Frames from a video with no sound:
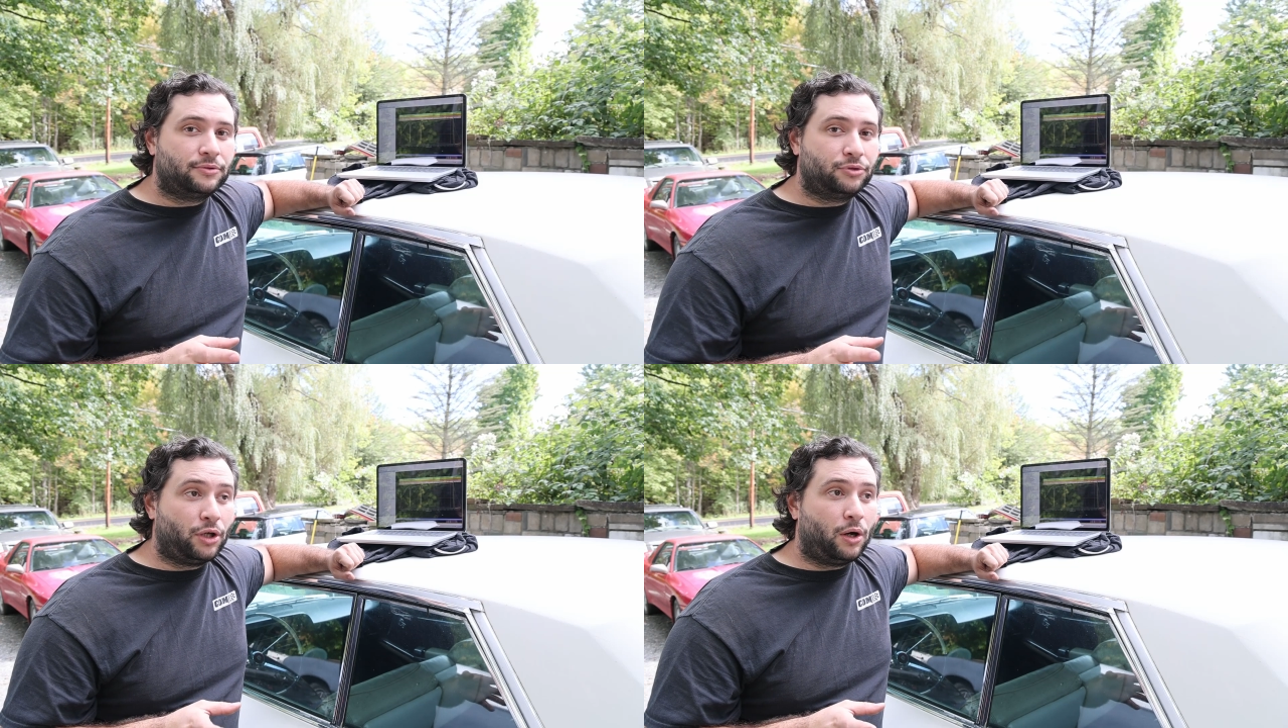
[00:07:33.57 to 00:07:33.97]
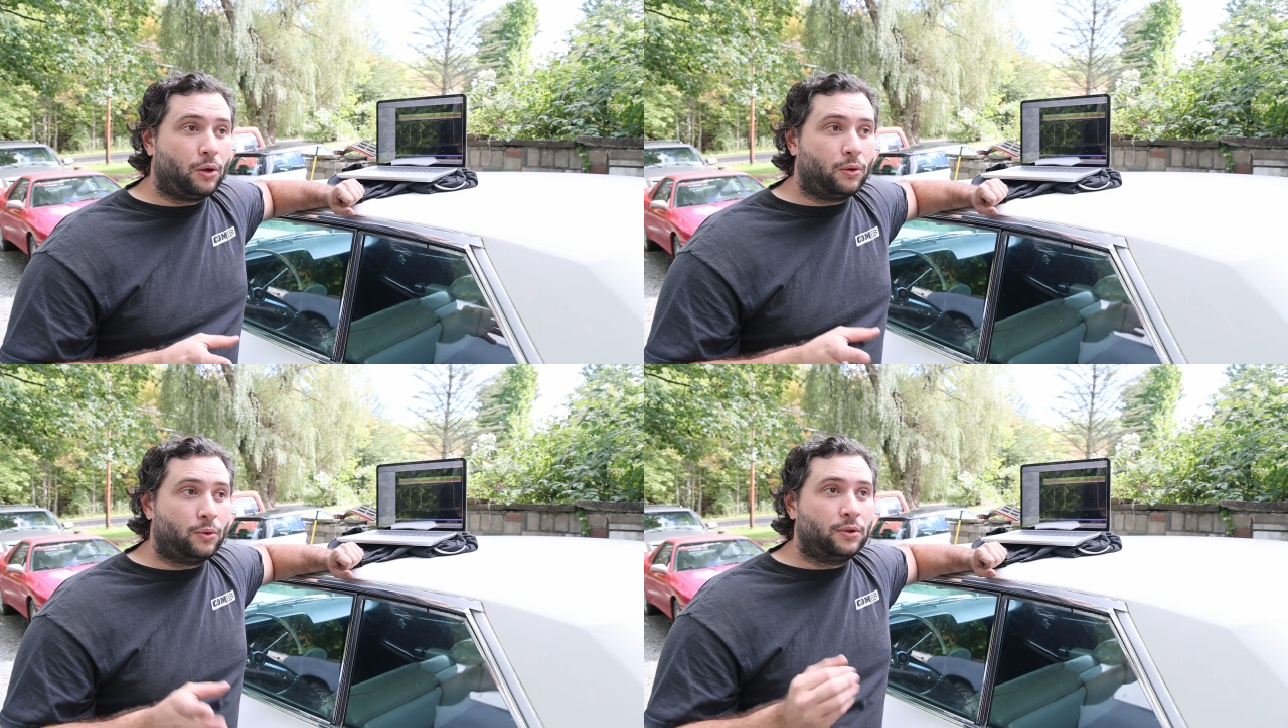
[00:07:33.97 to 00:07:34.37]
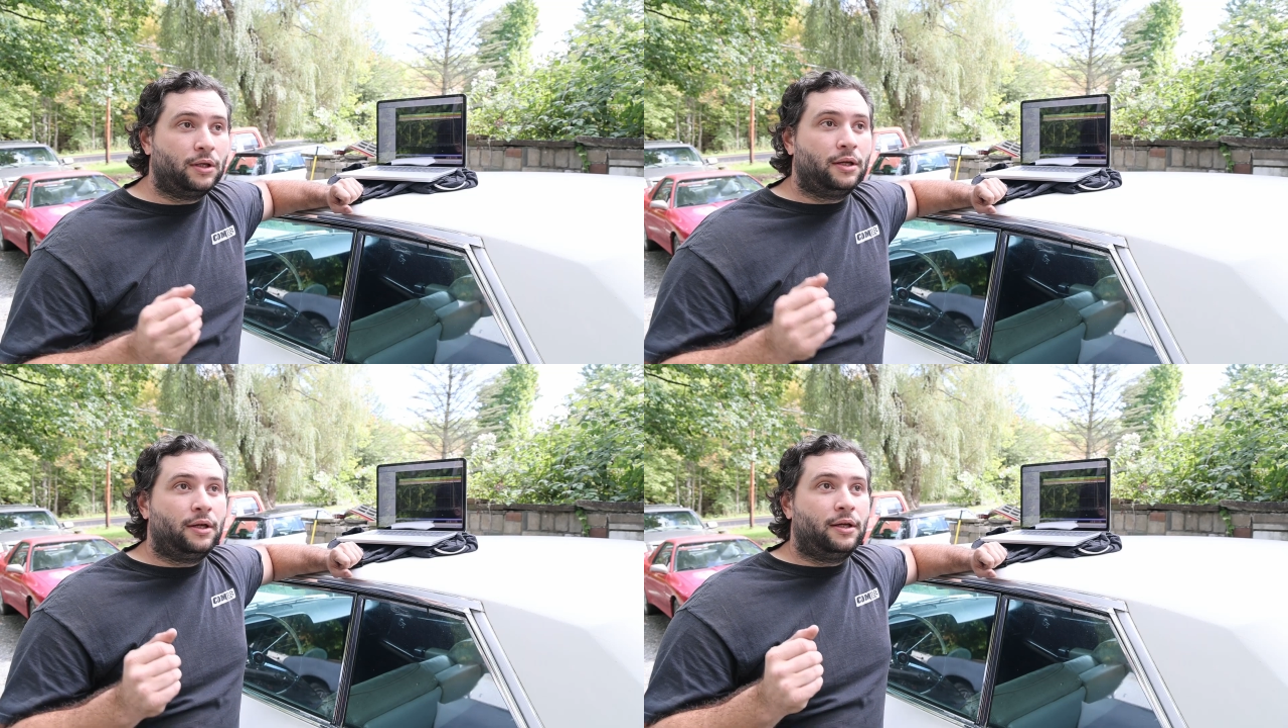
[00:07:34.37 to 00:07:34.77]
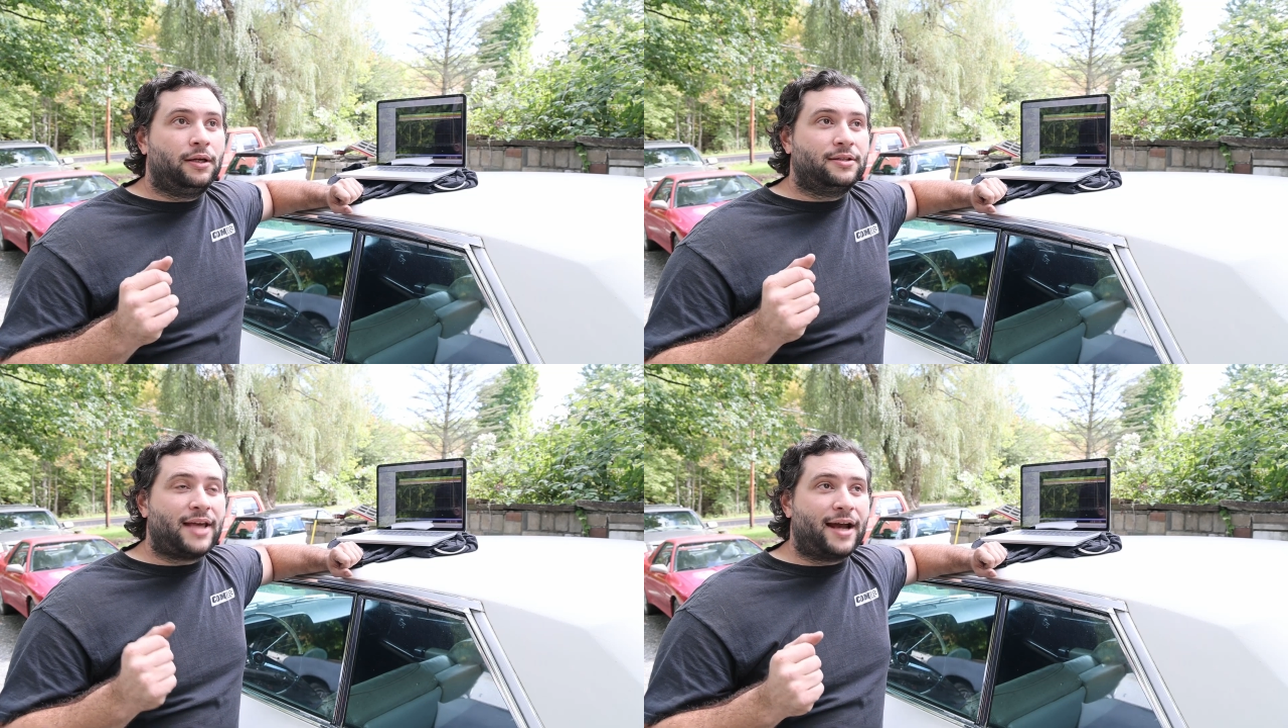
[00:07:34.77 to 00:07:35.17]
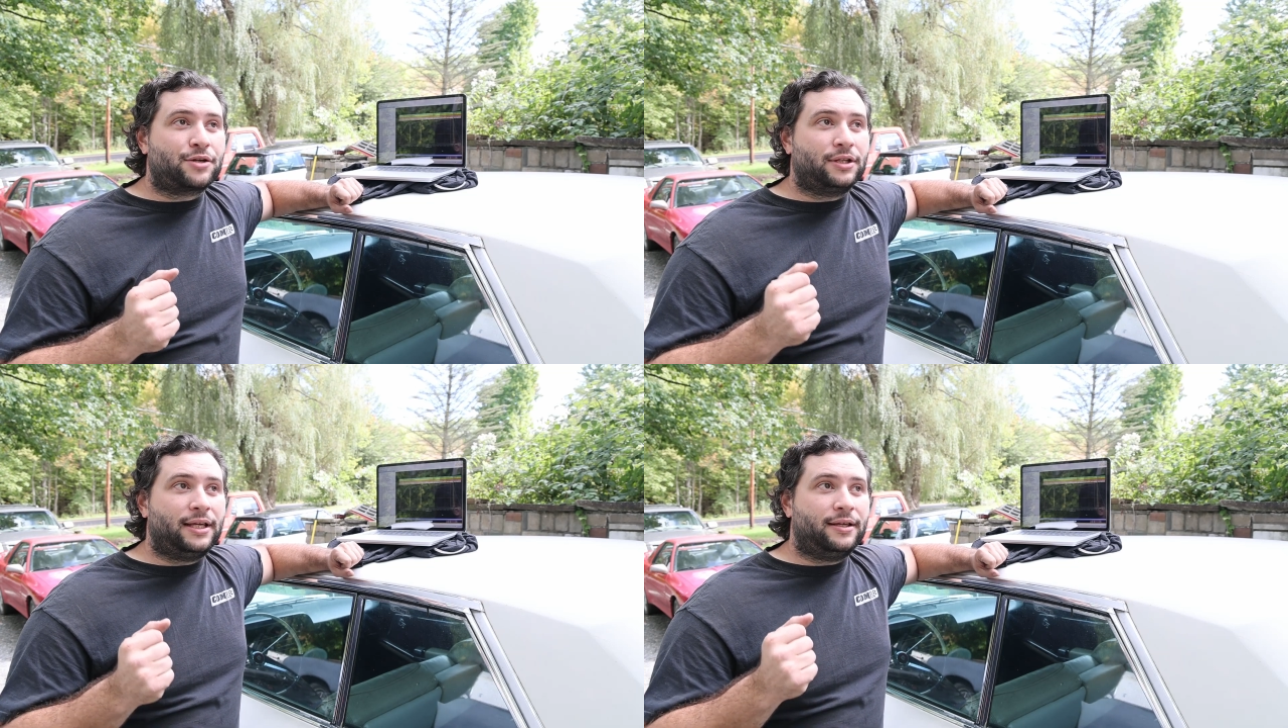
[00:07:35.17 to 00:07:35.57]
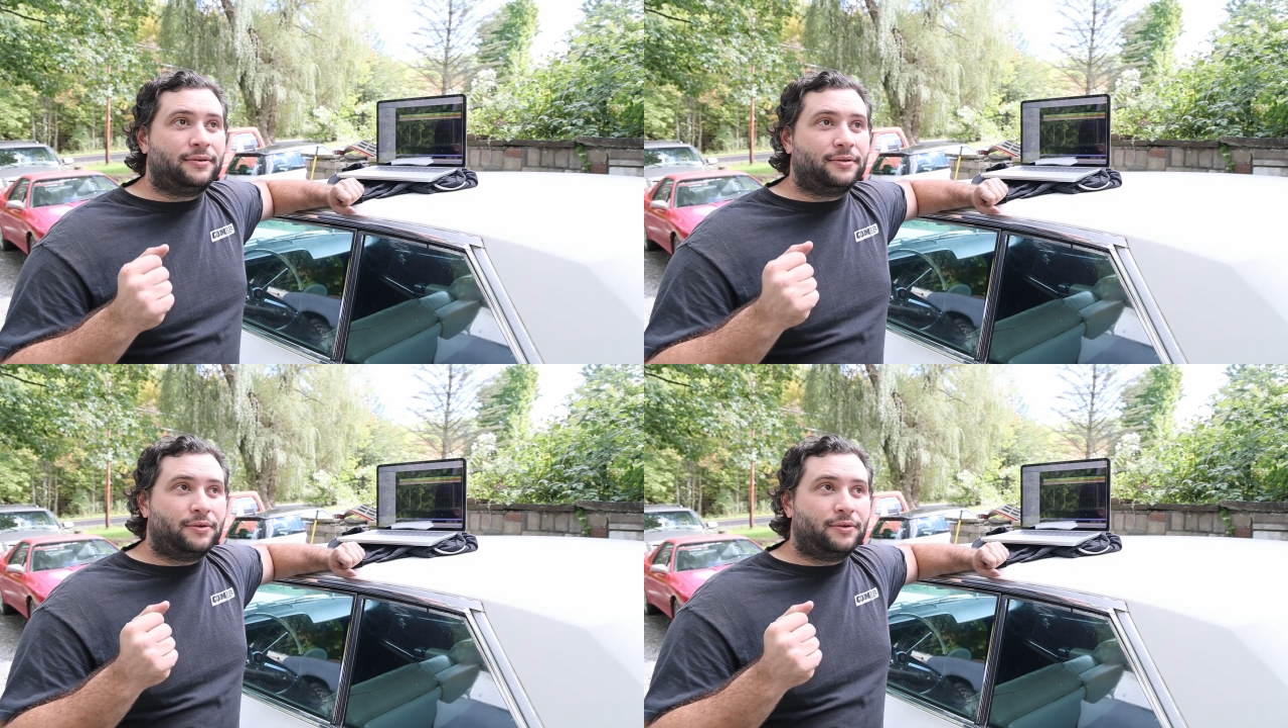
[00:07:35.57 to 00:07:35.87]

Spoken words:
So it's actually